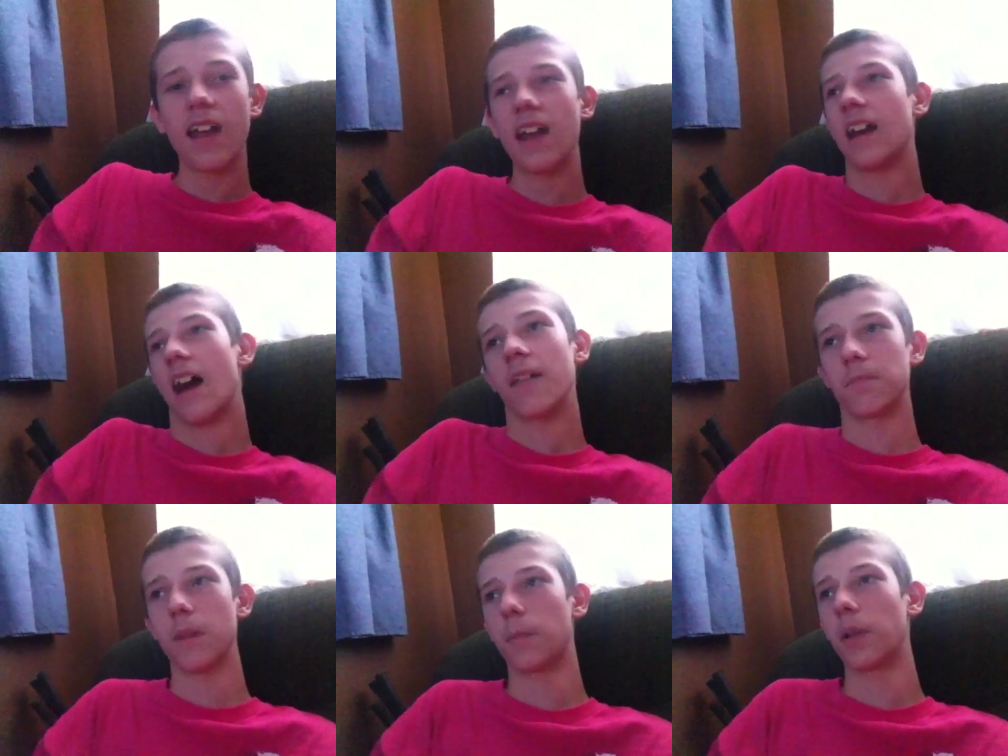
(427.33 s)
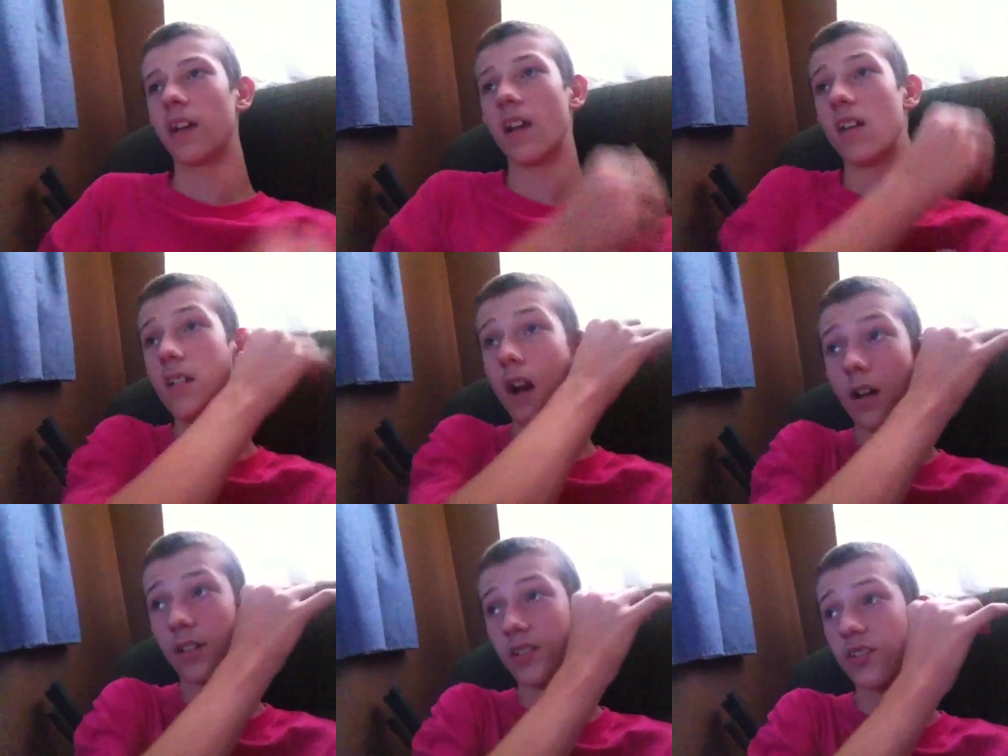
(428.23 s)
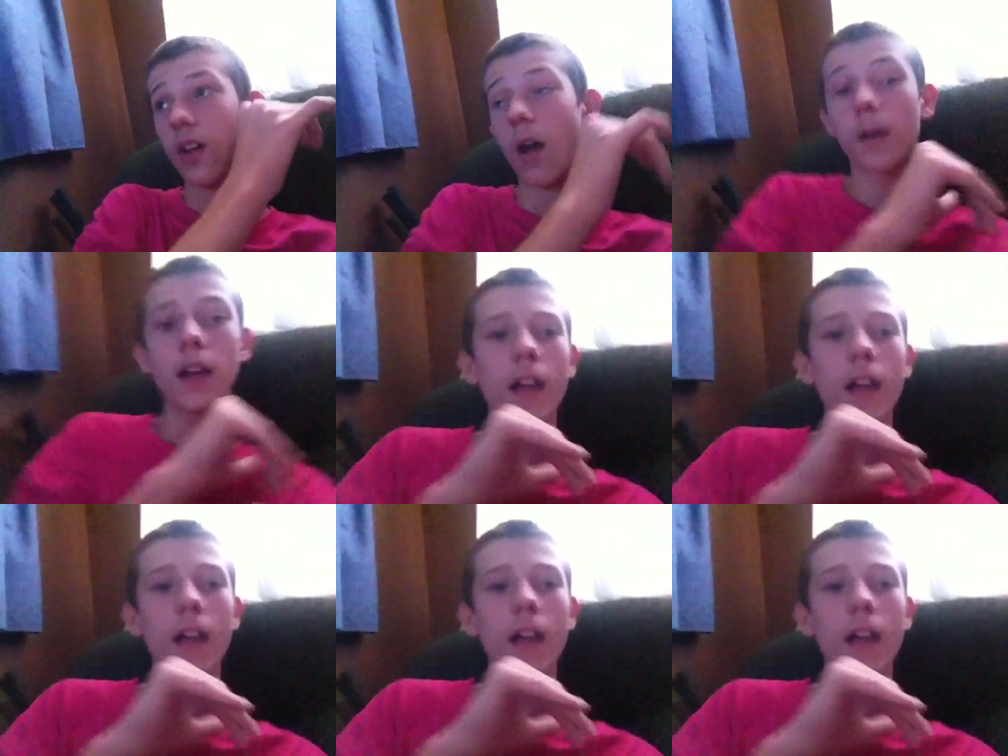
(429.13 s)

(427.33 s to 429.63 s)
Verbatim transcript: And I've been playing it non-stop.